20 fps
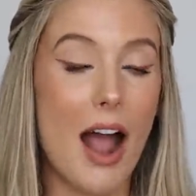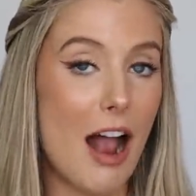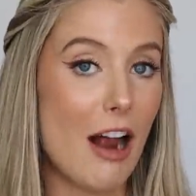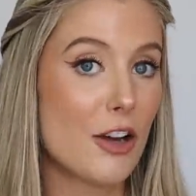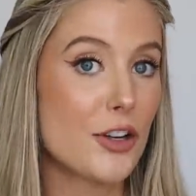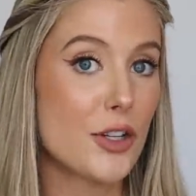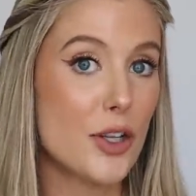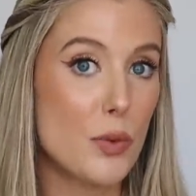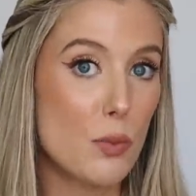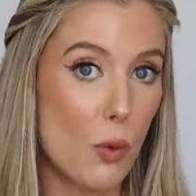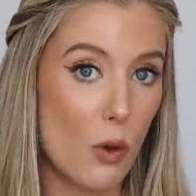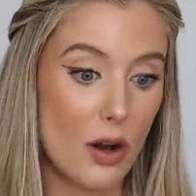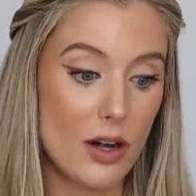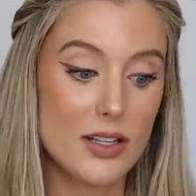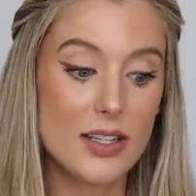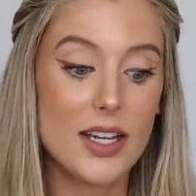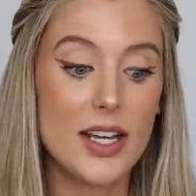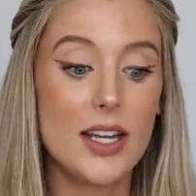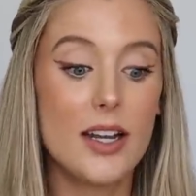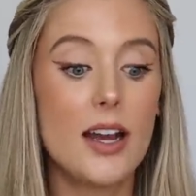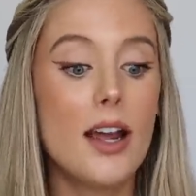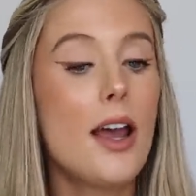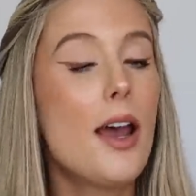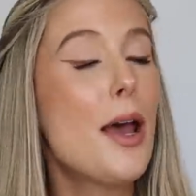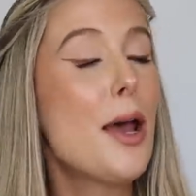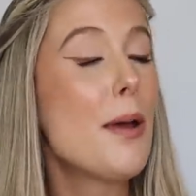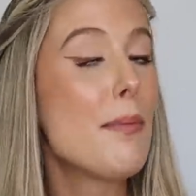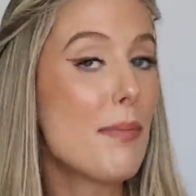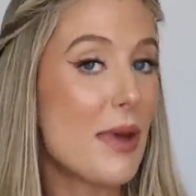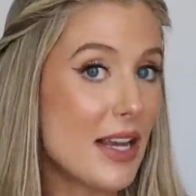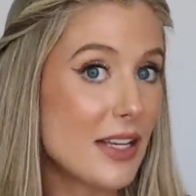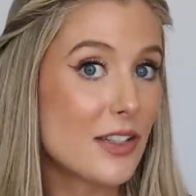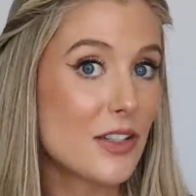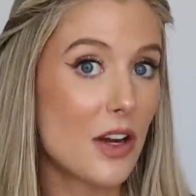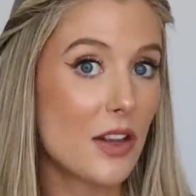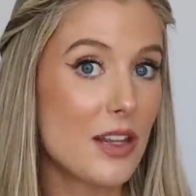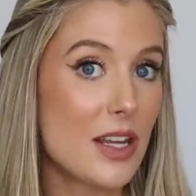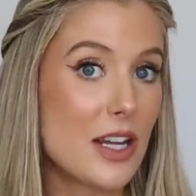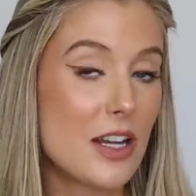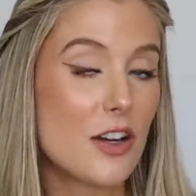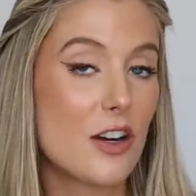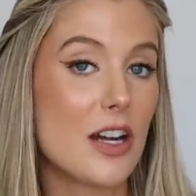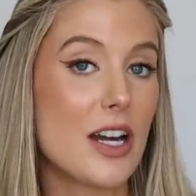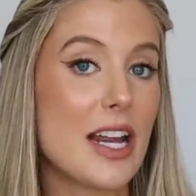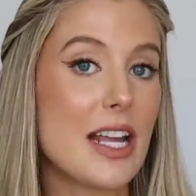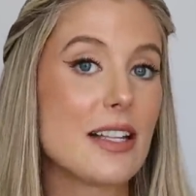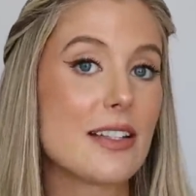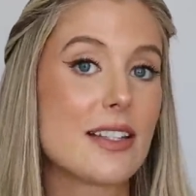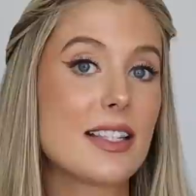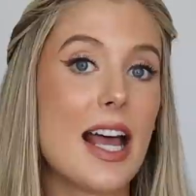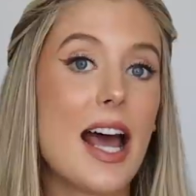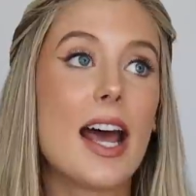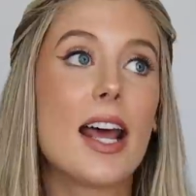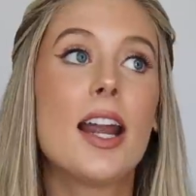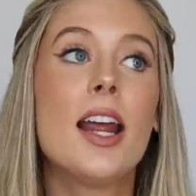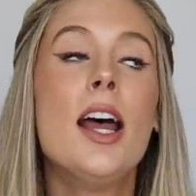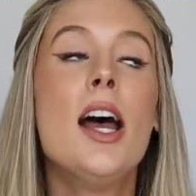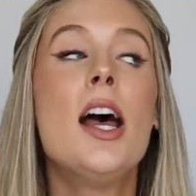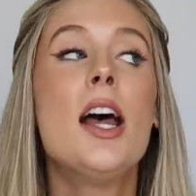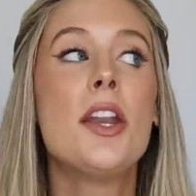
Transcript: actually warranted based on the ingredient set.